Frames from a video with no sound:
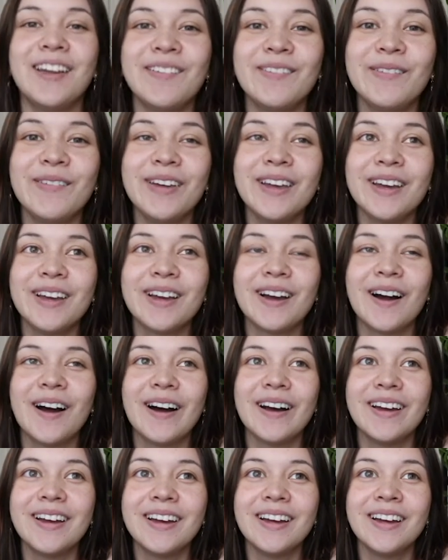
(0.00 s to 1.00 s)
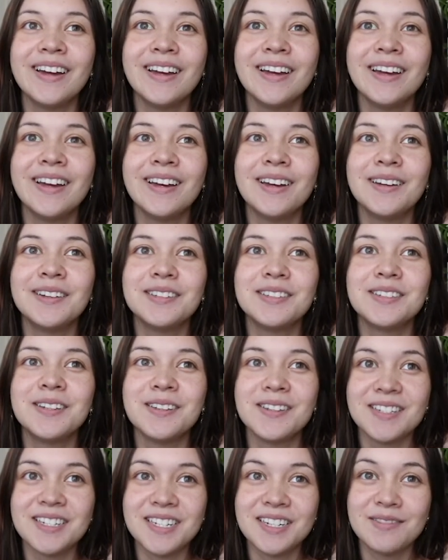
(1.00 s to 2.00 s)
we got
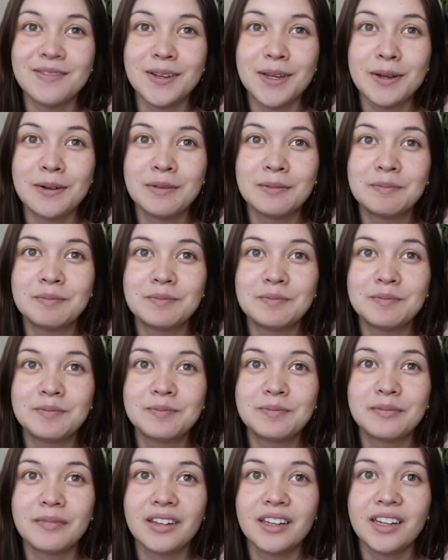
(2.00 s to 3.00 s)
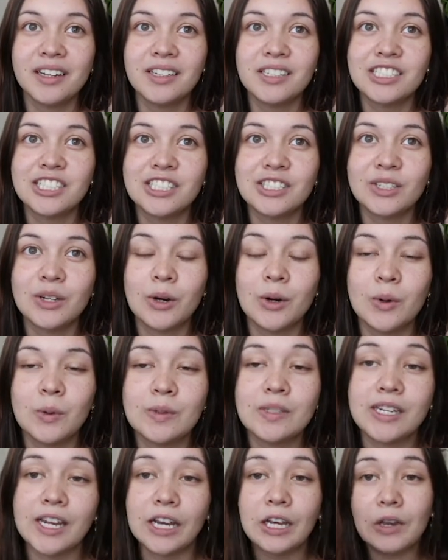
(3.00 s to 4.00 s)
to the TV. So
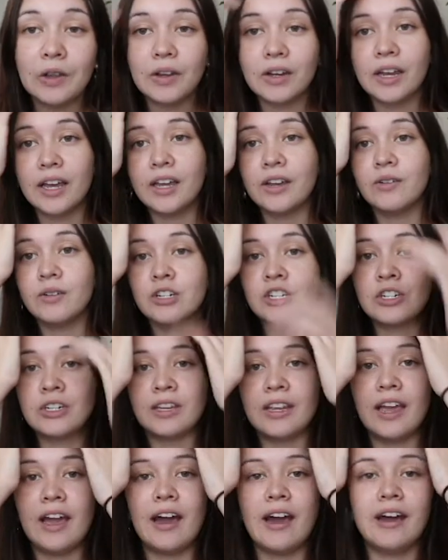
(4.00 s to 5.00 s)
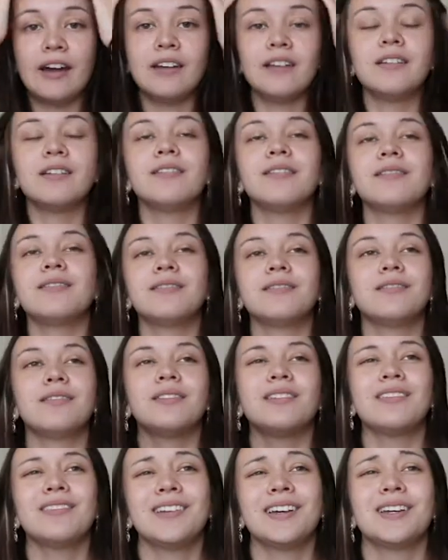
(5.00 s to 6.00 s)
Daniel and I originally had
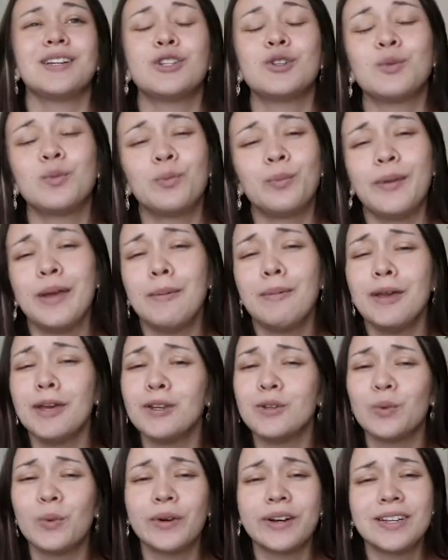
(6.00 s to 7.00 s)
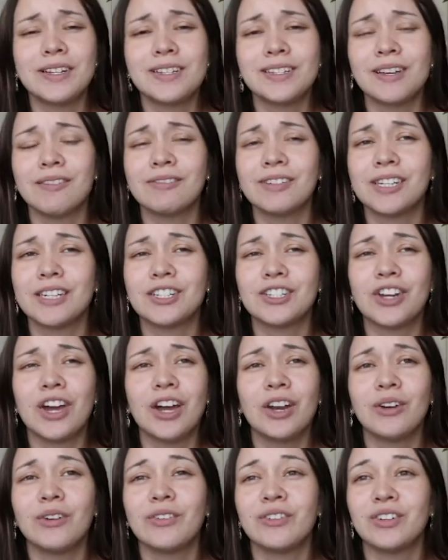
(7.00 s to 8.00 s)
like maybe a 27-inch,
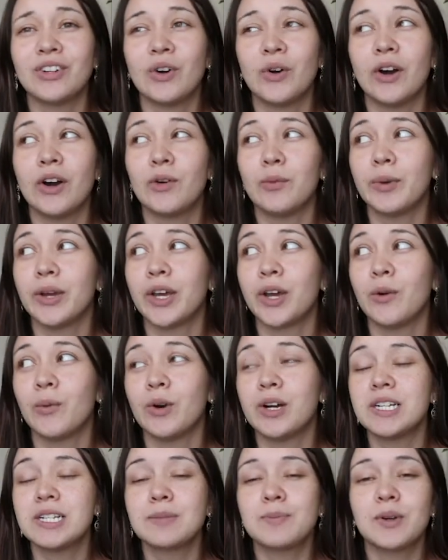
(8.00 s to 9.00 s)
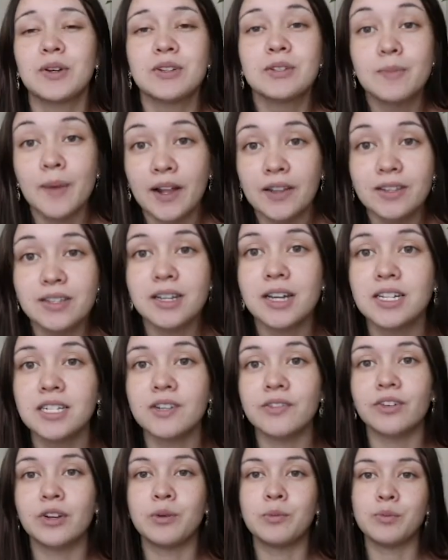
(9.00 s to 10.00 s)
I don't even know how big it was, but it was about the size
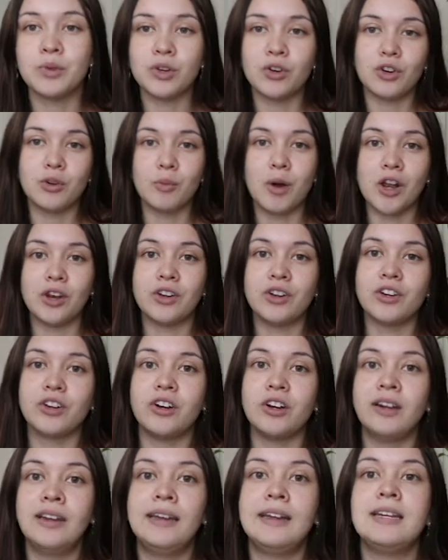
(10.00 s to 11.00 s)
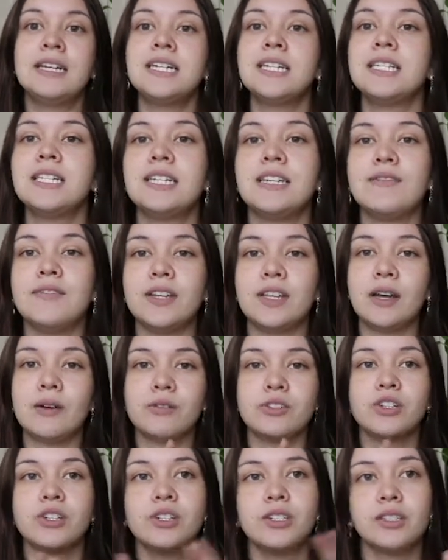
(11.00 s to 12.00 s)
of a computer monitor TV that
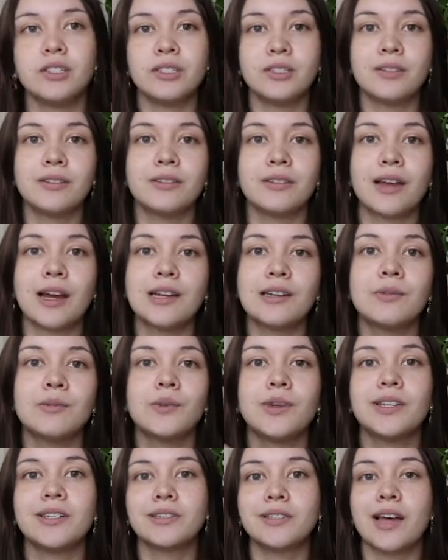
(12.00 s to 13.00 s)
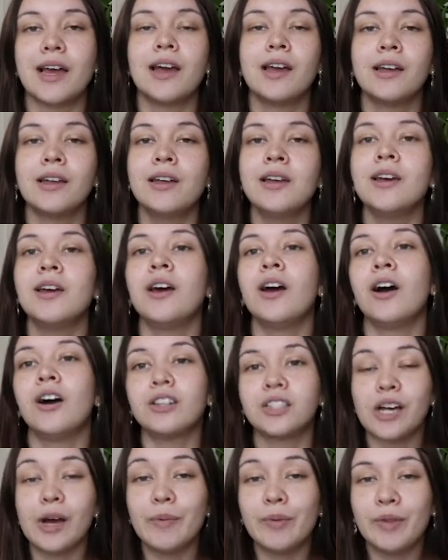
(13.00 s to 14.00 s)
was just kind of, we sat
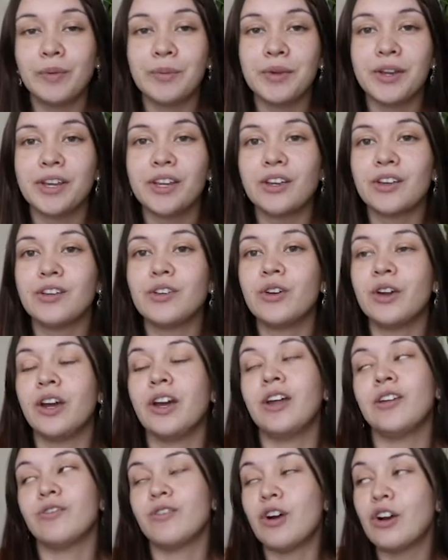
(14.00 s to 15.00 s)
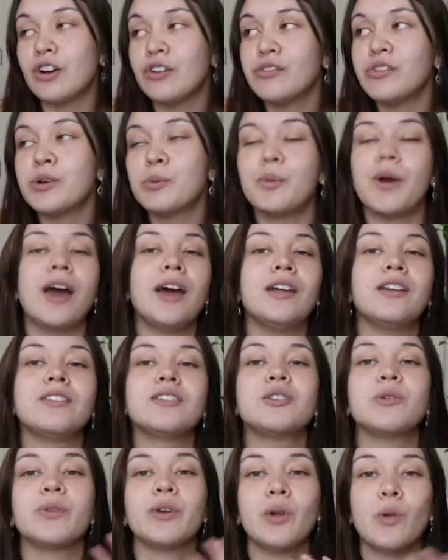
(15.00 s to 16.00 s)
on top of the media unit in front of our bed
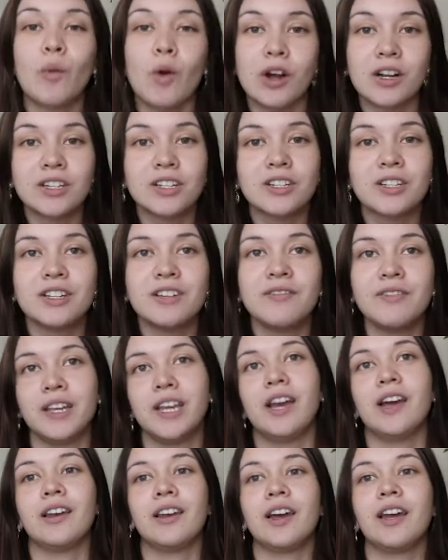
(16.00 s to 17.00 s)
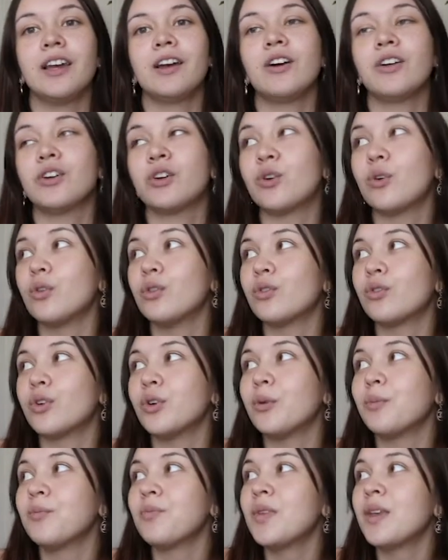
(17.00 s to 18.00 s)
so we could watch TV at night on our old
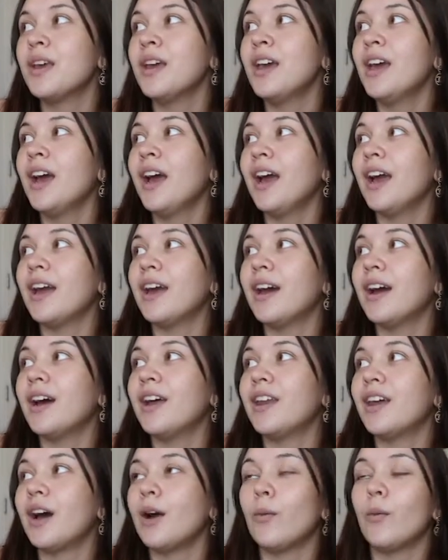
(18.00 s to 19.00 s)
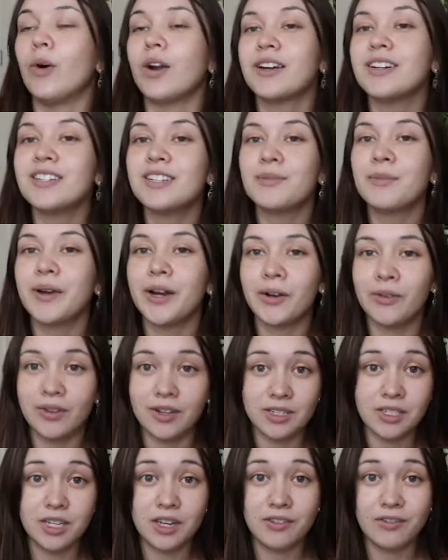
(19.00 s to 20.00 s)
room. And I wanted to
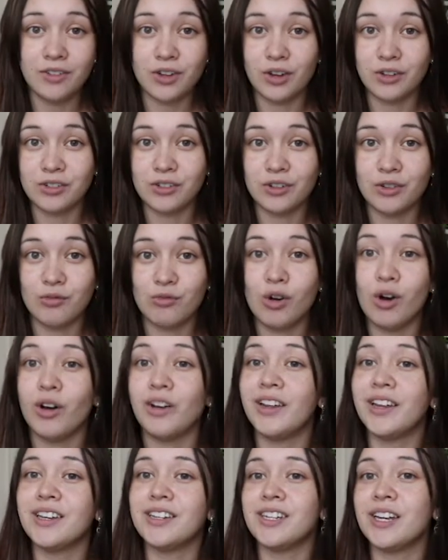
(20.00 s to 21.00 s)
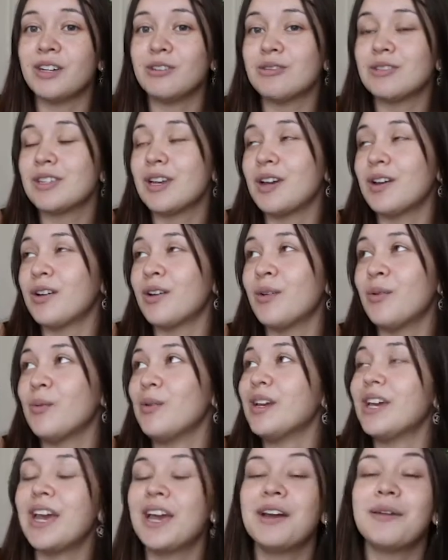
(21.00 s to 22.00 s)
mount a TV onto the wall, and Daniel's like,
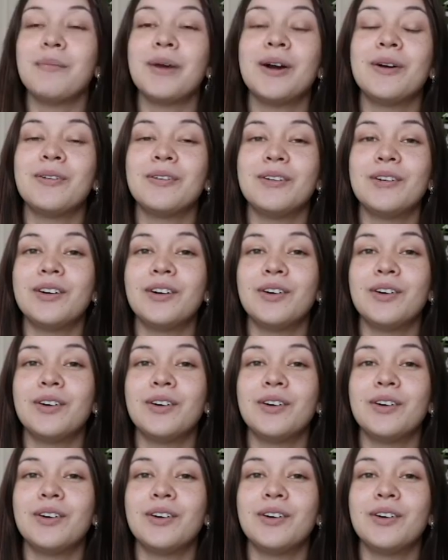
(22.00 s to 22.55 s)
we can't mount